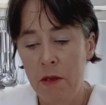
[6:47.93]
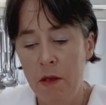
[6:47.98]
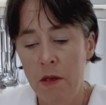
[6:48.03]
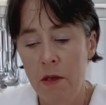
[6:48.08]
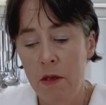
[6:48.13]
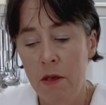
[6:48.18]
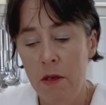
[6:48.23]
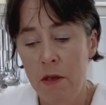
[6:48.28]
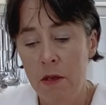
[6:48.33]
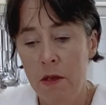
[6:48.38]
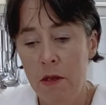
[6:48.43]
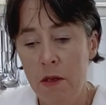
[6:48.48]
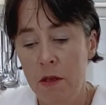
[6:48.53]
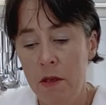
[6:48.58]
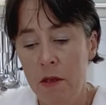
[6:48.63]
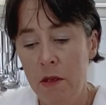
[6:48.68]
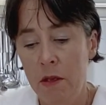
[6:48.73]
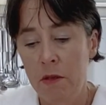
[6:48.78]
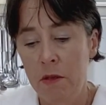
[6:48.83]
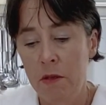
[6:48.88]

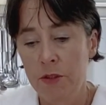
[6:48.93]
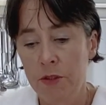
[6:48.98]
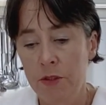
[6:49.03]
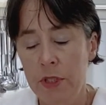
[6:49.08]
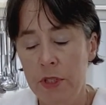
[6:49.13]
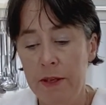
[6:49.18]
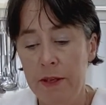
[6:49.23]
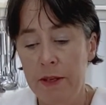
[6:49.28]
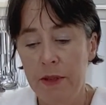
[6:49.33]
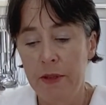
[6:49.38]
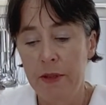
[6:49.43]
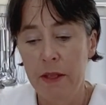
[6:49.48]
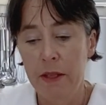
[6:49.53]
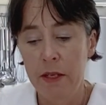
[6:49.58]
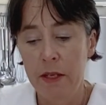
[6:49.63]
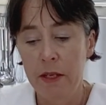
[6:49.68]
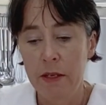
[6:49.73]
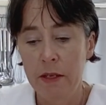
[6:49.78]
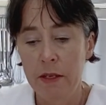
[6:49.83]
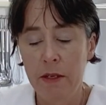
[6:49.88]
Just leave that
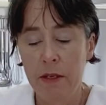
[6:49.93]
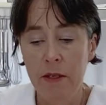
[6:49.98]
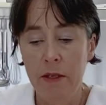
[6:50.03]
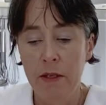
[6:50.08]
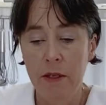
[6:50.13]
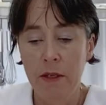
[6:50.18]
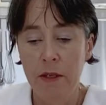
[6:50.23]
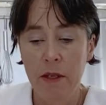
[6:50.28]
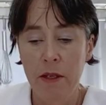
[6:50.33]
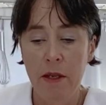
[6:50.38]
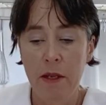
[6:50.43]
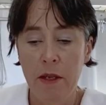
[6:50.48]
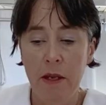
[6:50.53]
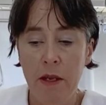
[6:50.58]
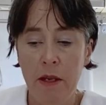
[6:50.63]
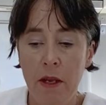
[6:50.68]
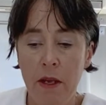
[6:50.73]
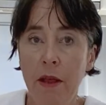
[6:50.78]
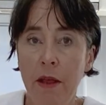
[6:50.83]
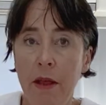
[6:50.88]
there.
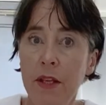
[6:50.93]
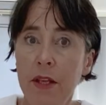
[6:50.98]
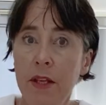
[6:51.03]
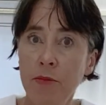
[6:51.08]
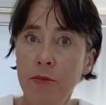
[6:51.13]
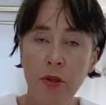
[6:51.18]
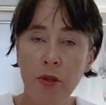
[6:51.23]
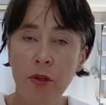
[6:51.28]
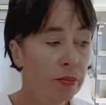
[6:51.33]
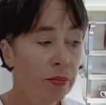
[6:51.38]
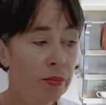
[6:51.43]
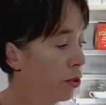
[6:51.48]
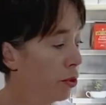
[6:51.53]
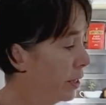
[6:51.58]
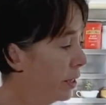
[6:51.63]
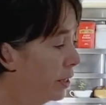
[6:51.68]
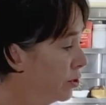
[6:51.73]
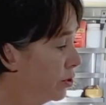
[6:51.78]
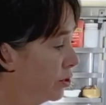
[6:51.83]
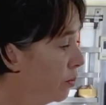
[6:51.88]
And then I'm going to put it
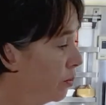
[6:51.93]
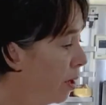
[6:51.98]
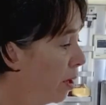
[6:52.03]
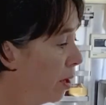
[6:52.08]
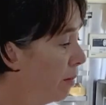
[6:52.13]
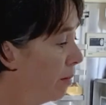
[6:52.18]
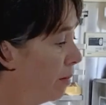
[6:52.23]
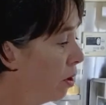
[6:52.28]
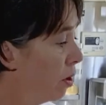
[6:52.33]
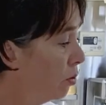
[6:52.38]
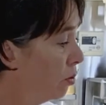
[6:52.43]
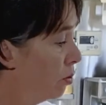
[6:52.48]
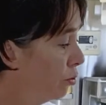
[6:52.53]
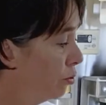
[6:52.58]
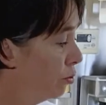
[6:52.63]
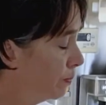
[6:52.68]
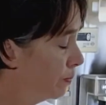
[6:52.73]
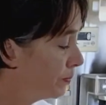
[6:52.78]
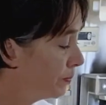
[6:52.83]
into my mould